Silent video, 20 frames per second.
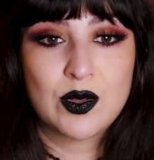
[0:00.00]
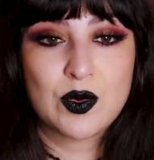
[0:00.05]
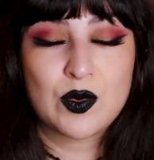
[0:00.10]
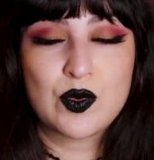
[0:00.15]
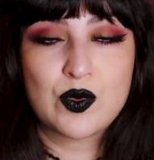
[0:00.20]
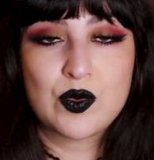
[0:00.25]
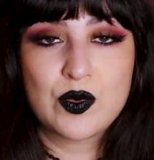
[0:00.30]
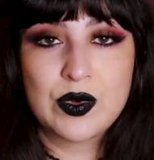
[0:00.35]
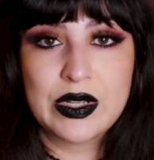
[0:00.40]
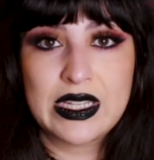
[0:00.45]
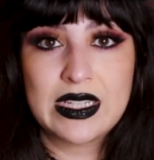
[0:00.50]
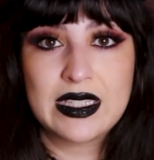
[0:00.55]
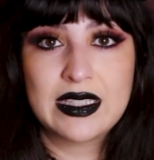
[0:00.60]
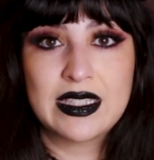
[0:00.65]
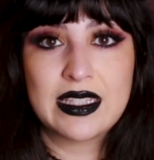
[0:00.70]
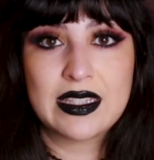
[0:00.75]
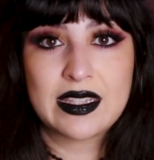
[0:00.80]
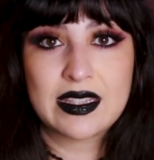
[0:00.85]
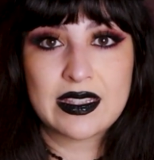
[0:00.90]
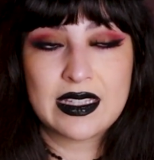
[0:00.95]

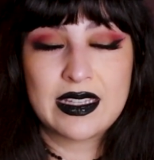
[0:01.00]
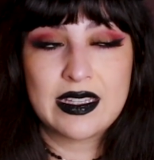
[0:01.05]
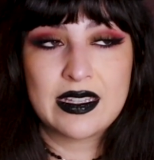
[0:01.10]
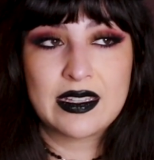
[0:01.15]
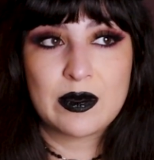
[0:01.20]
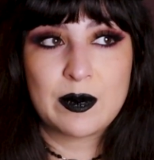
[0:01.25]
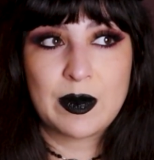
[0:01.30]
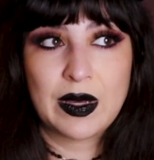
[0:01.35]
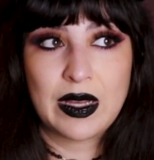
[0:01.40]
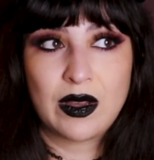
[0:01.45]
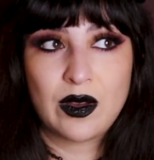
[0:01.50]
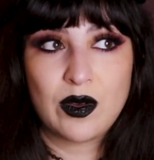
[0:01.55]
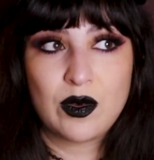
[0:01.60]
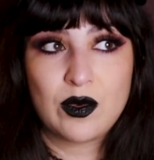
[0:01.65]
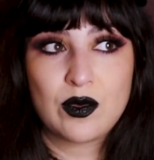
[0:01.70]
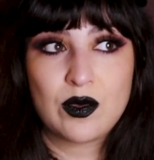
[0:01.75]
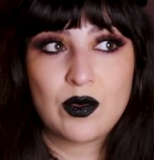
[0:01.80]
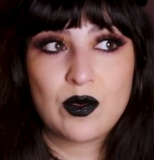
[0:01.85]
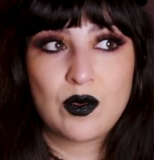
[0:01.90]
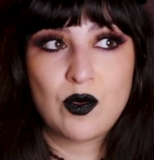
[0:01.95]
really think
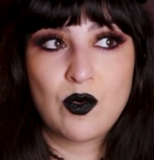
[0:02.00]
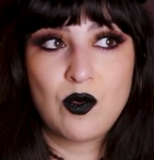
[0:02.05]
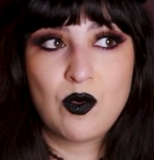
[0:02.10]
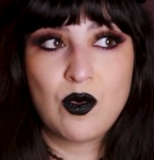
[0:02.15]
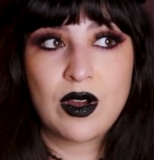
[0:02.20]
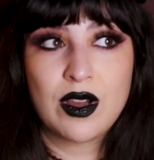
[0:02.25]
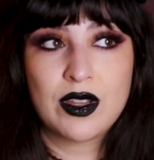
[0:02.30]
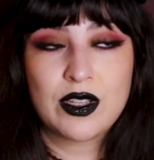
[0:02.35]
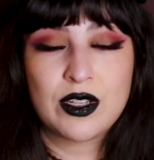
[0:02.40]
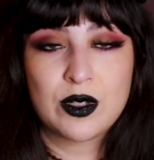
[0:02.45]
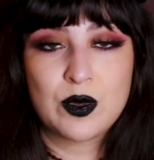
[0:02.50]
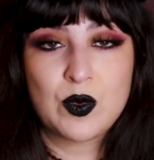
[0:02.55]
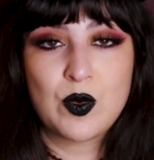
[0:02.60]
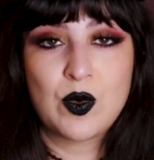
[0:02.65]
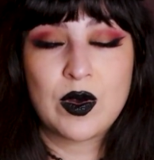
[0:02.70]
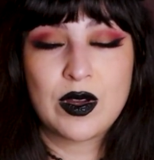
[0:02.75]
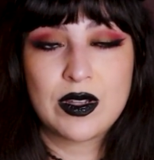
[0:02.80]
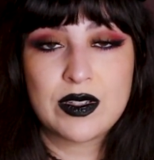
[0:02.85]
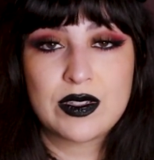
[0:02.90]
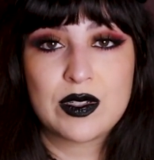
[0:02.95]
about what you
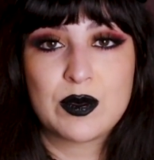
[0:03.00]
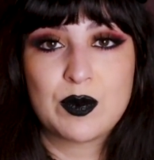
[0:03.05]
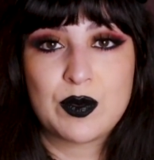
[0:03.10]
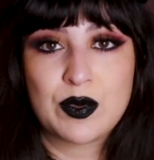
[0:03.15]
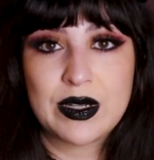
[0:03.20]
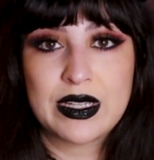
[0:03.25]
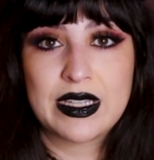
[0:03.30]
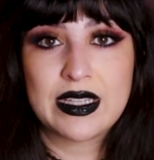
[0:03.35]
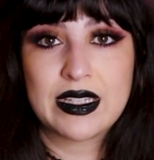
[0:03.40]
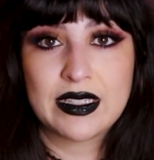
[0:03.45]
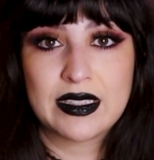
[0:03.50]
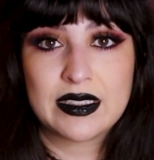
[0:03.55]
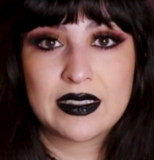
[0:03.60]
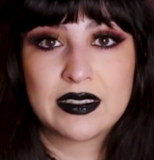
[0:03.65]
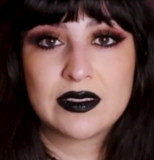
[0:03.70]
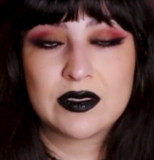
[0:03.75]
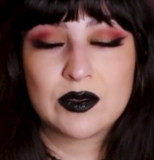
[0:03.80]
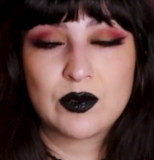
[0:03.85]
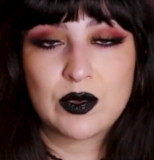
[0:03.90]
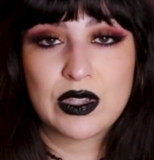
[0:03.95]
want to bring
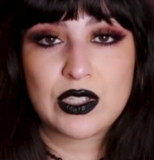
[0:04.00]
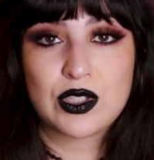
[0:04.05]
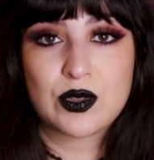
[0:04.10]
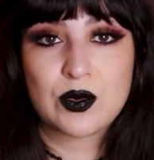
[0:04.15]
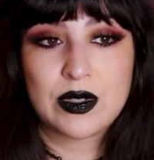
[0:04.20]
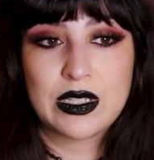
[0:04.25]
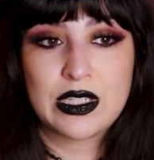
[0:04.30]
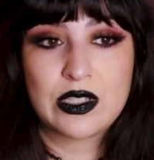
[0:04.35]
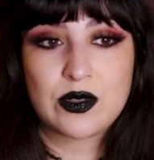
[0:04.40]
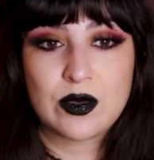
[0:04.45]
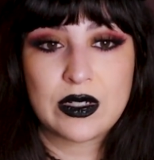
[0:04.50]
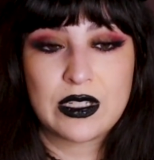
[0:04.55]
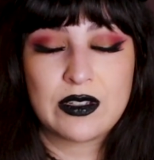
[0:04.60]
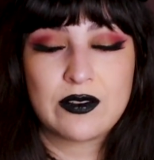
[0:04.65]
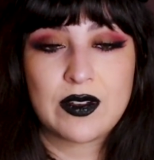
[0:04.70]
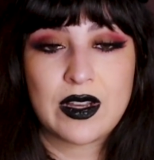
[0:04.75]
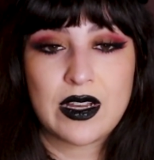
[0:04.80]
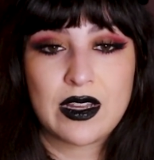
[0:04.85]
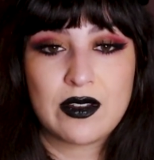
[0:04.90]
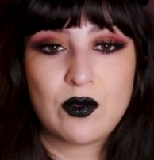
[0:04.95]
in with
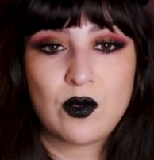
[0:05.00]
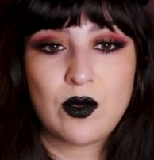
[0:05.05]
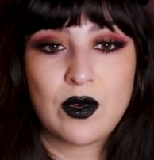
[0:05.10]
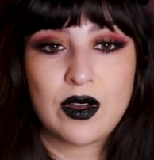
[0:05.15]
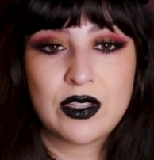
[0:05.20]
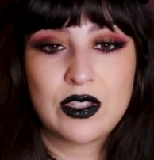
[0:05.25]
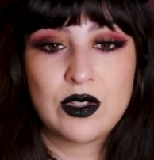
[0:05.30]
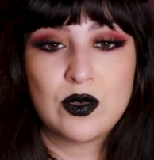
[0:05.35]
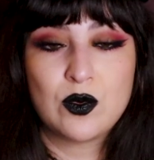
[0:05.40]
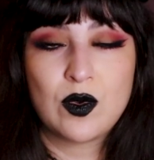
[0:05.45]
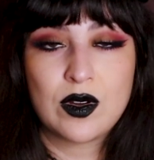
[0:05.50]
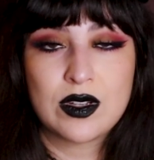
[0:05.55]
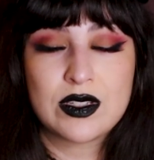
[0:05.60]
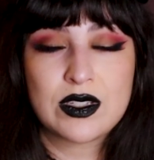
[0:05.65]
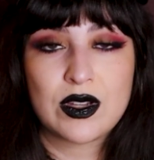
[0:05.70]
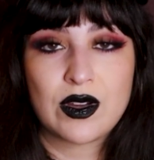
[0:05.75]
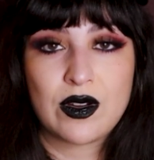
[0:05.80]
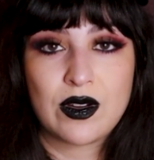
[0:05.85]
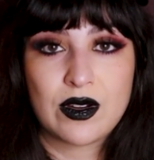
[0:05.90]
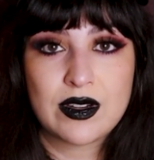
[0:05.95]
2025, what you want
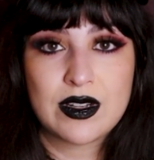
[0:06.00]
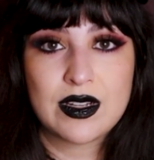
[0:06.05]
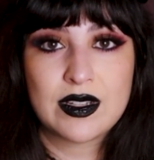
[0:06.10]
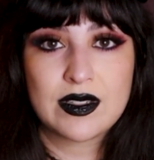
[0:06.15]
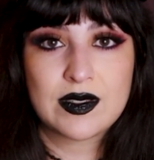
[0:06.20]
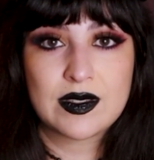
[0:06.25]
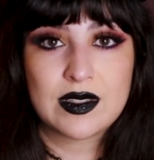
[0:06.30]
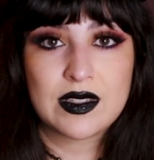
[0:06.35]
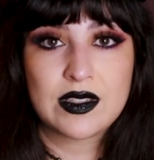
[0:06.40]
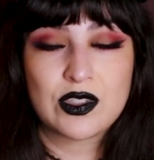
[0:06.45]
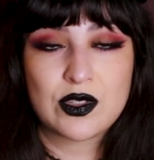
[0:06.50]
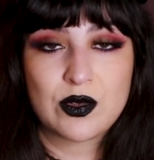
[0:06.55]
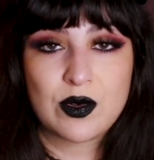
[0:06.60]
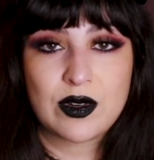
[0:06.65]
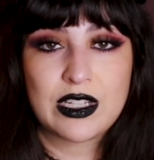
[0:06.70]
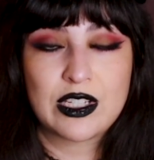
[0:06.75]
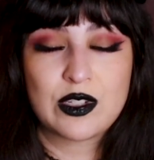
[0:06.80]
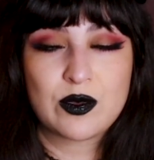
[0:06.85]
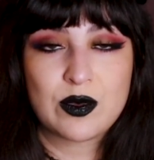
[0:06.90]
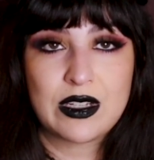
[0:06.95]
to harness in
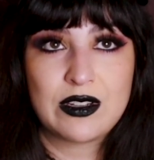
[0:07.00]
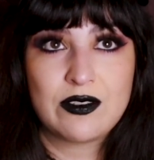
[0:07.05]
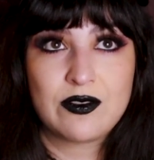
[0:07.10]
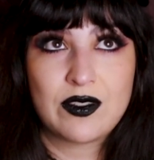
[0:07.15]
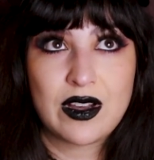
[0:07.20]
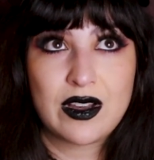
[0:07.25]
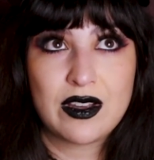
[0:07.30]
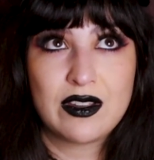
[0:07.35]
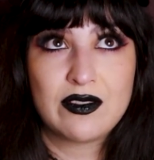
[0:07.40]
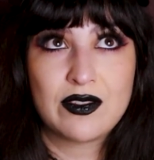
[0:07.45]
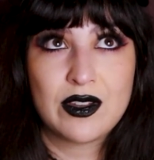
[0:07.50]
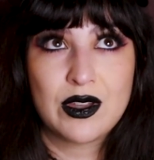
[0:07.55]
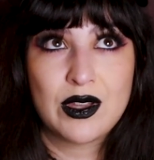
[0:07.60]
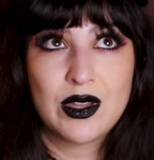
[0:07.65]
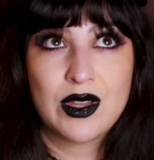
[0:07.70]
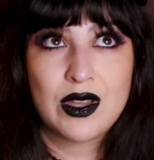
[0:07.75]
2025.